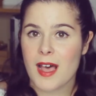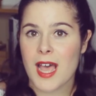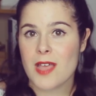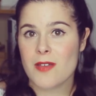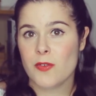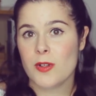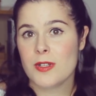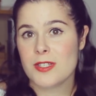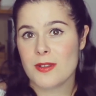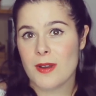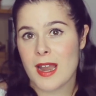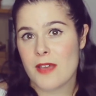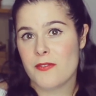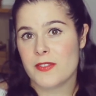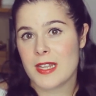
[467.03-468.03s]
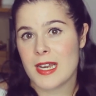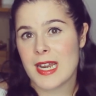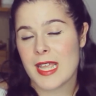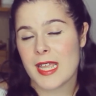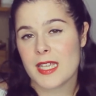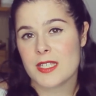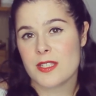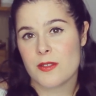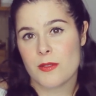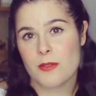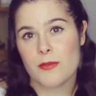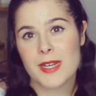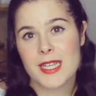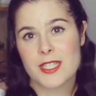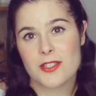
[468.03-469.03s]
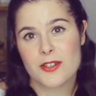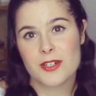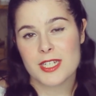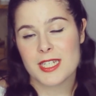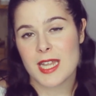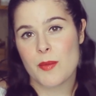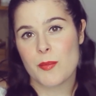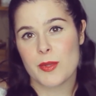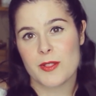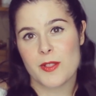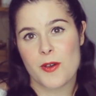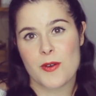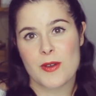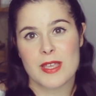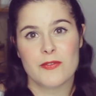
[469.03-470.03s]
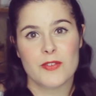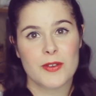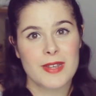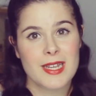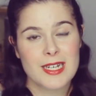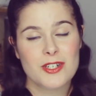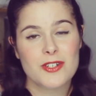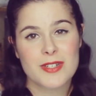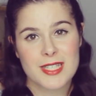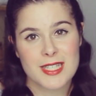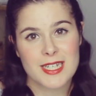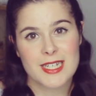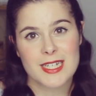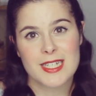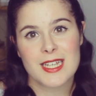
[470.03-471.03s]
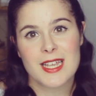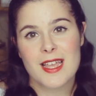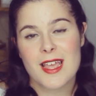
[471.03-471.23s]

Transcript: I have also left the links to the research down below if you're interested.